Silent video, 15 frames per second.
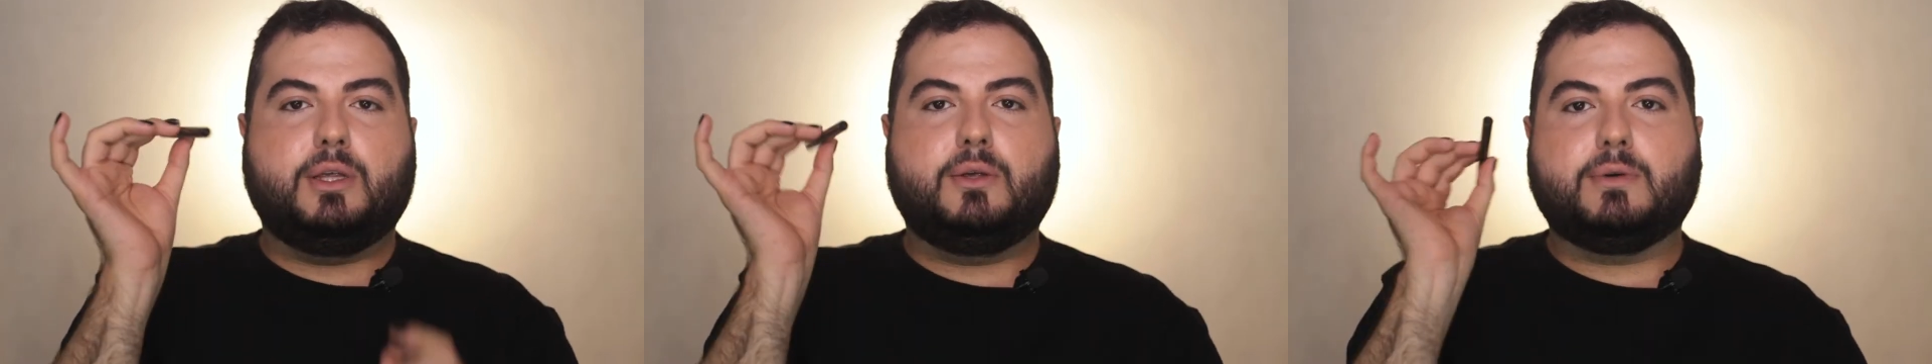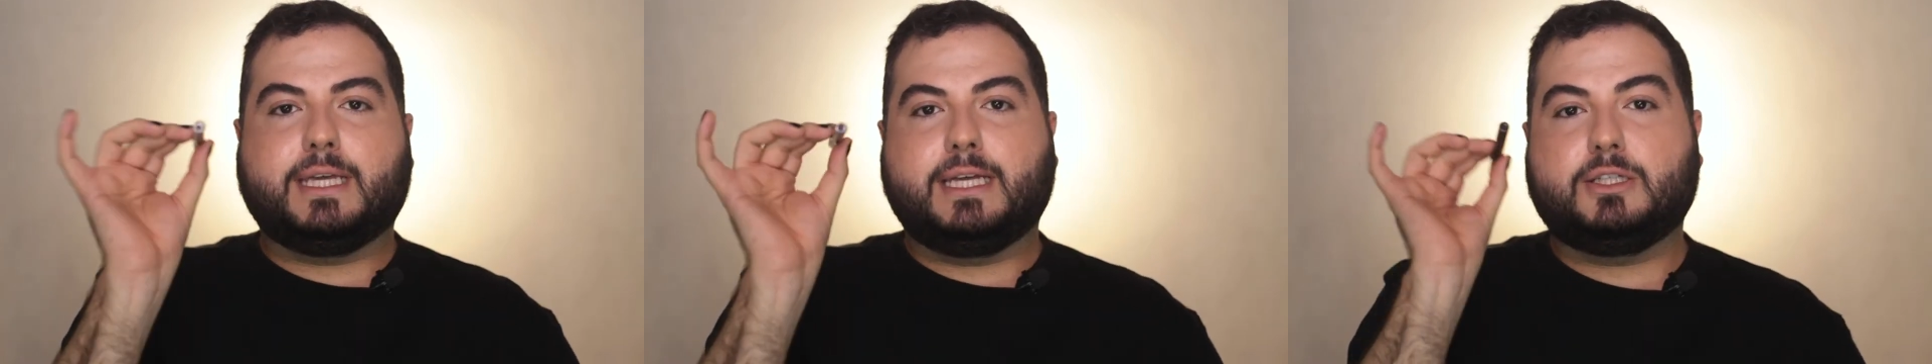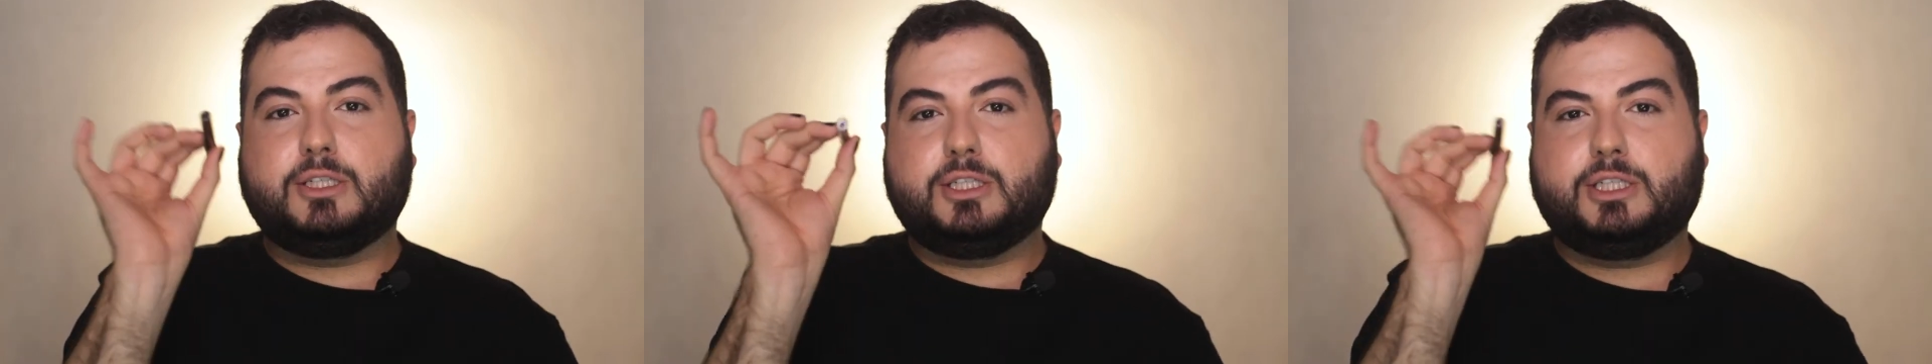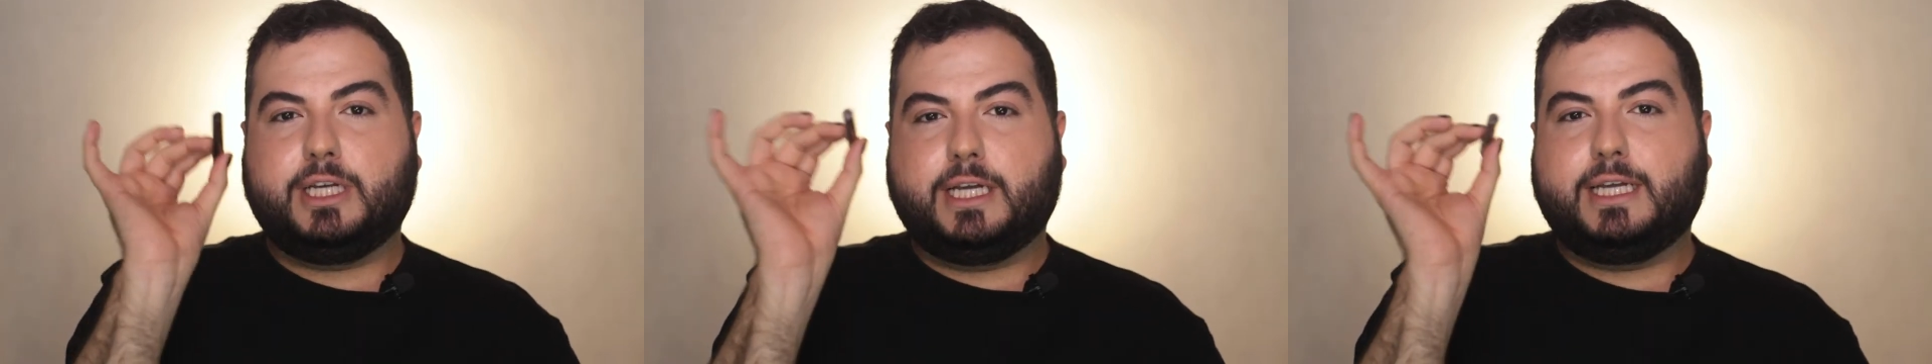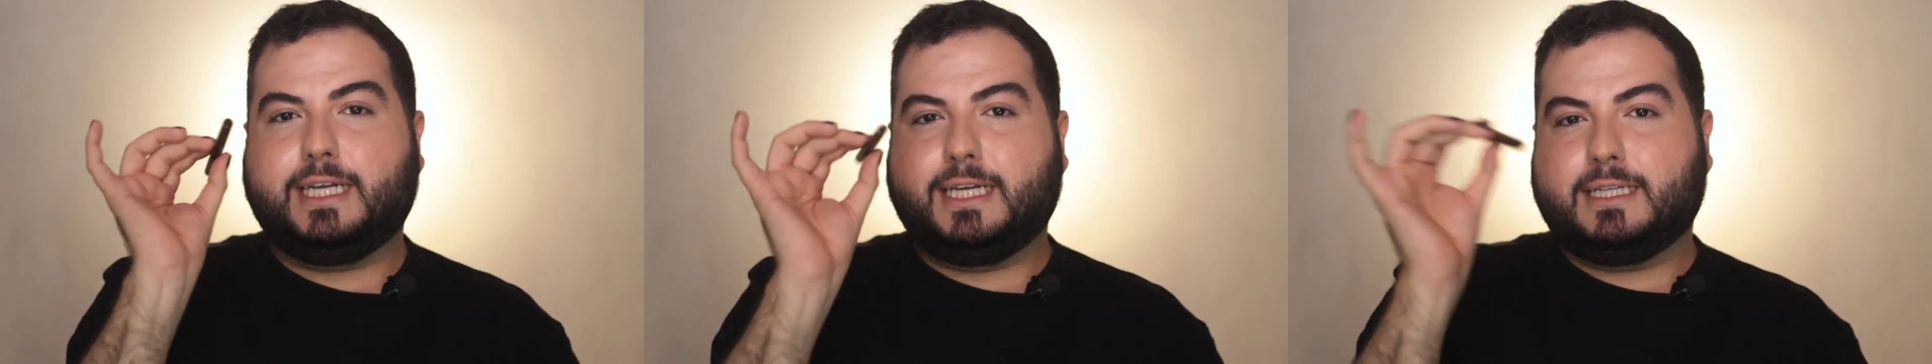you can
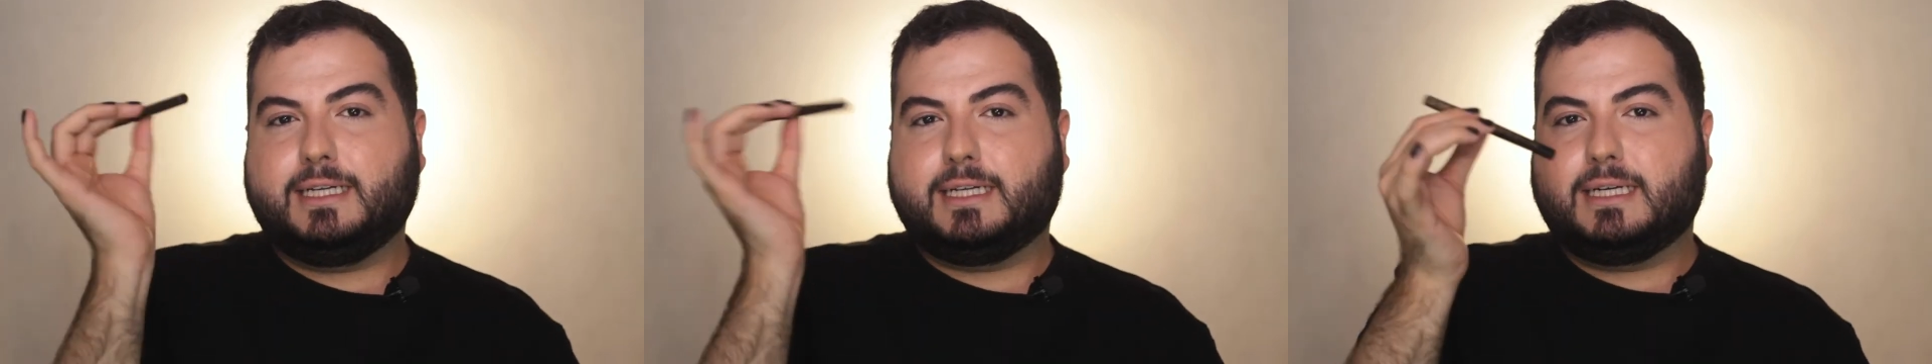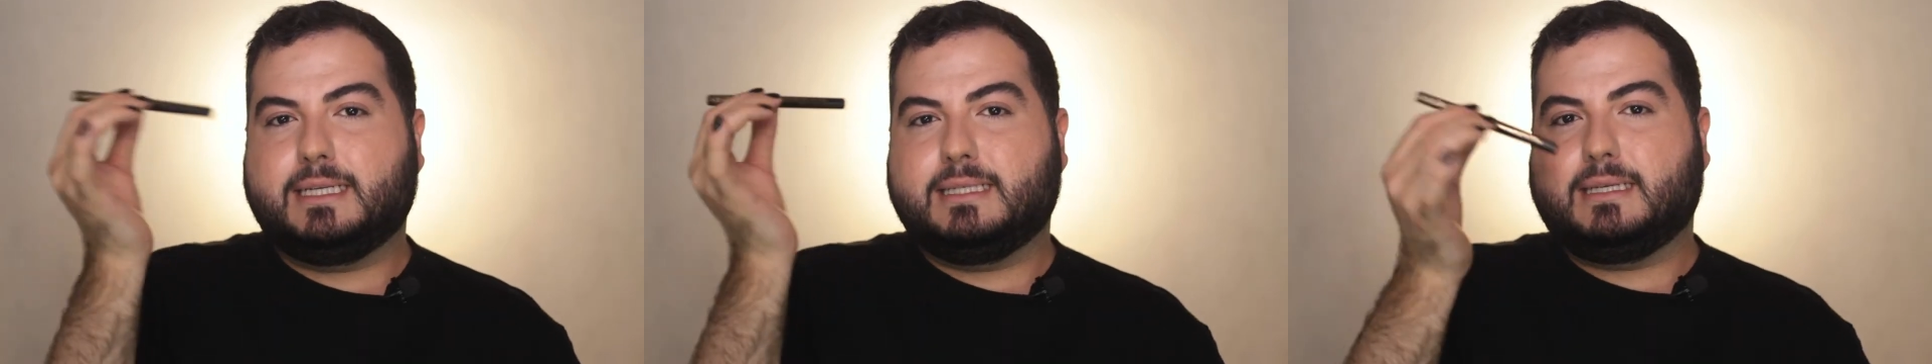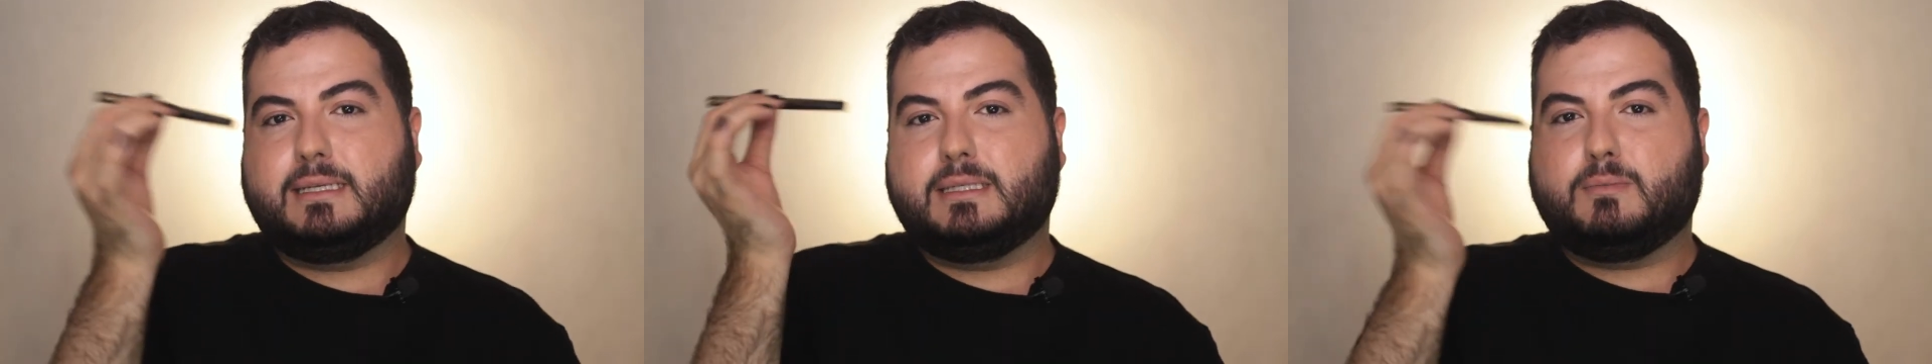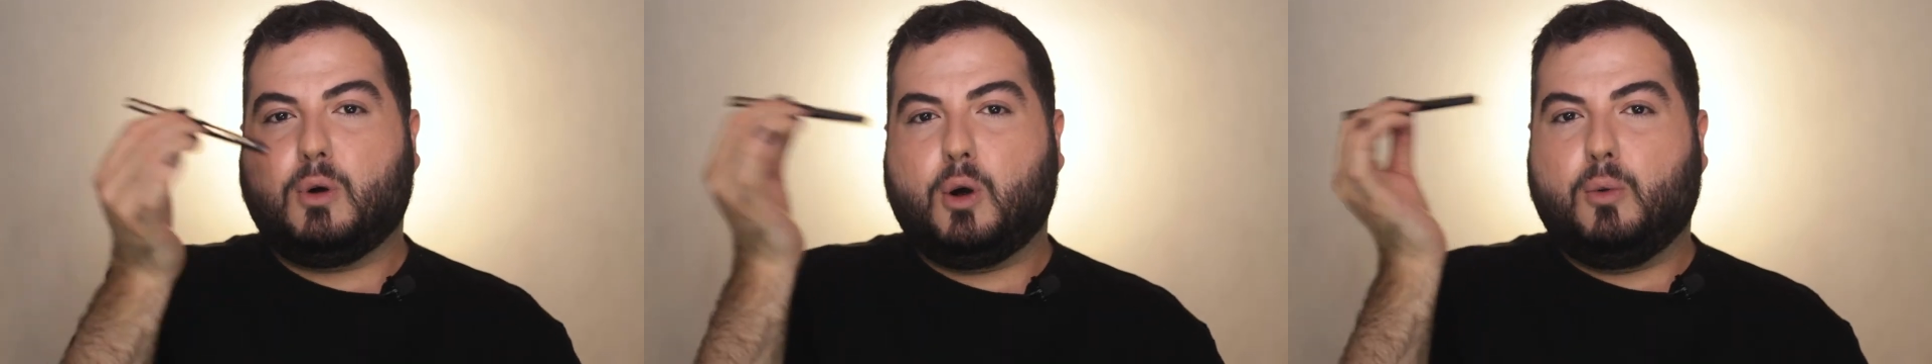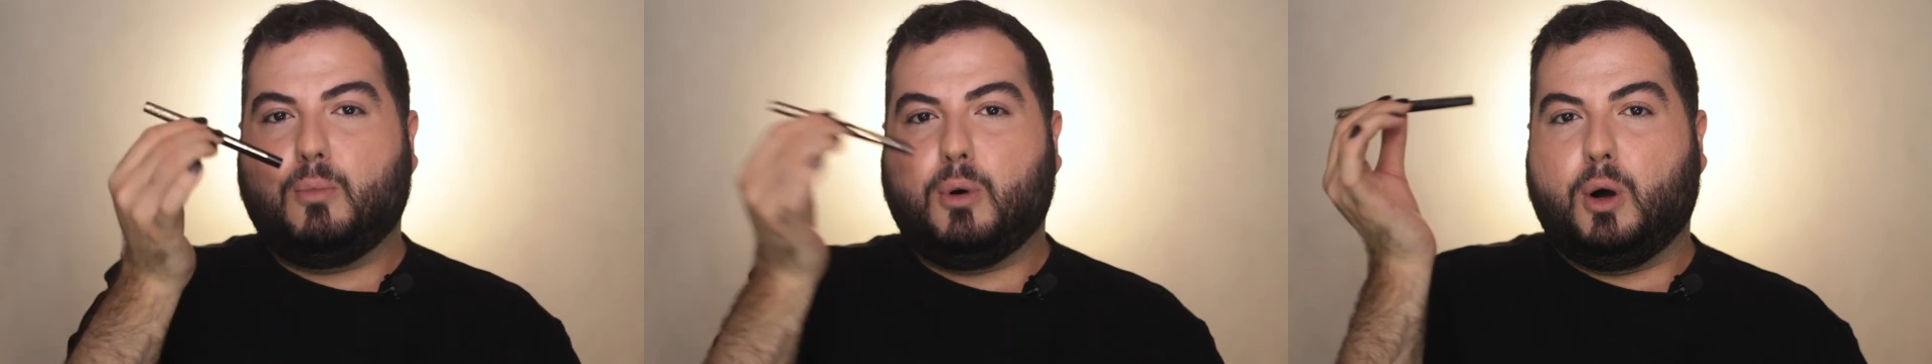shake and there is a
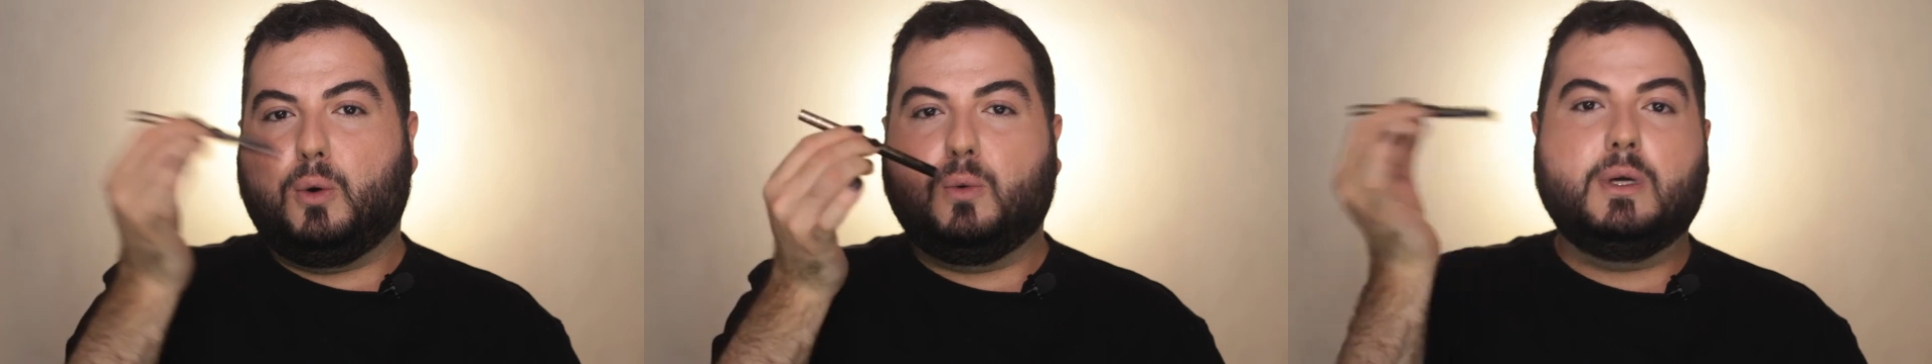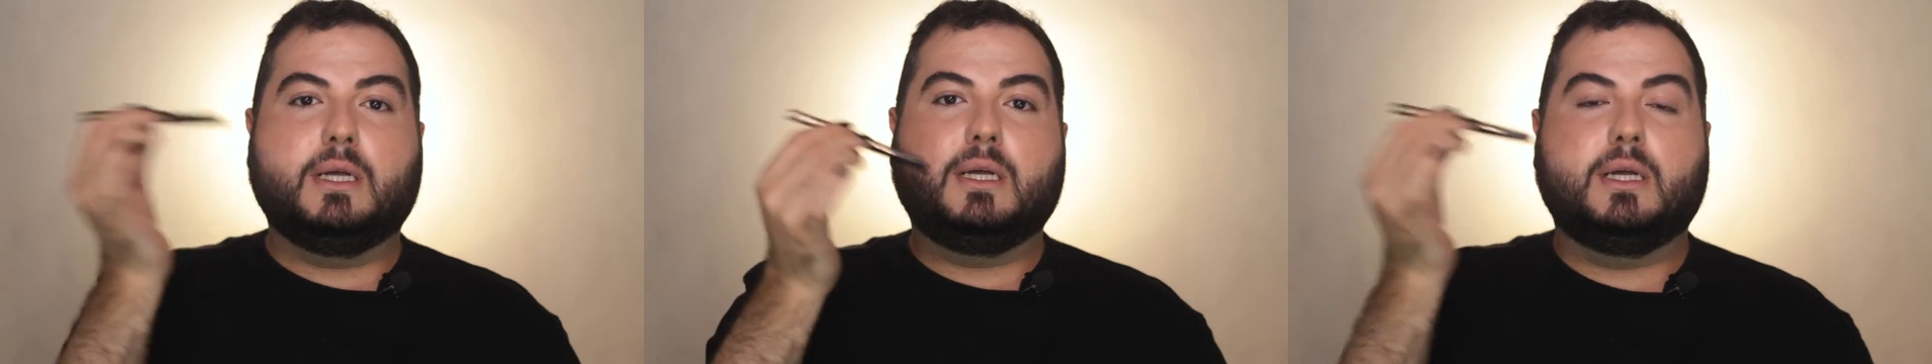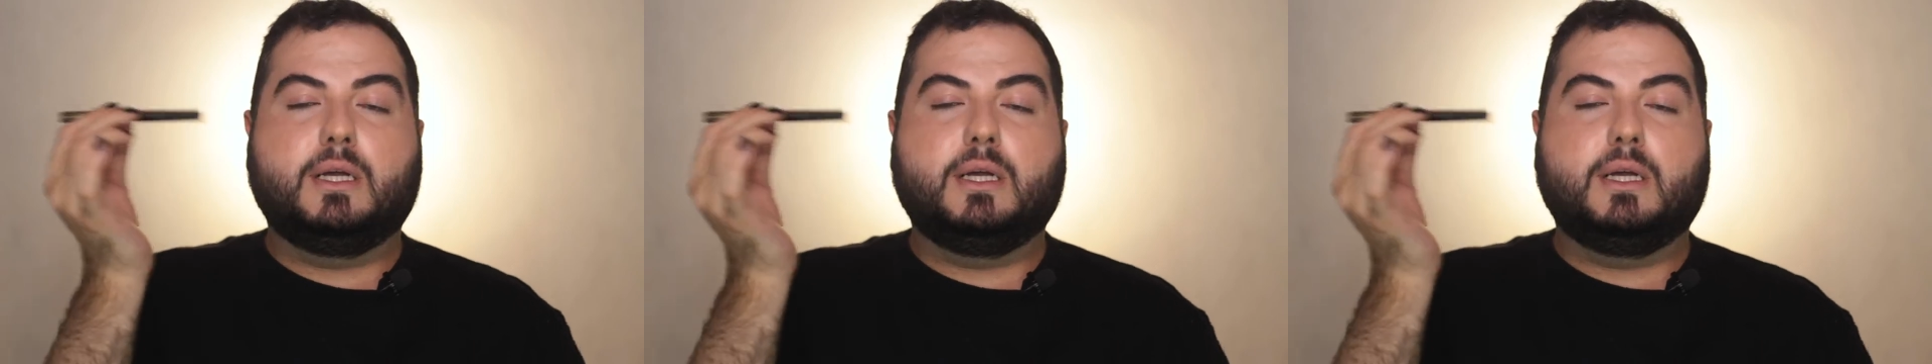small ball